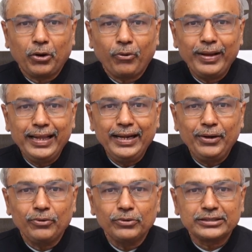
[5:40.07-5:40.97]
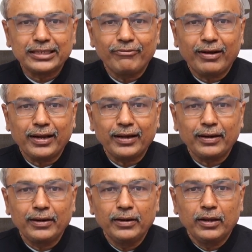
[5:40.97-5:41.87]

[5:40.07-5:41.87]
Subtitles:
queen into c1,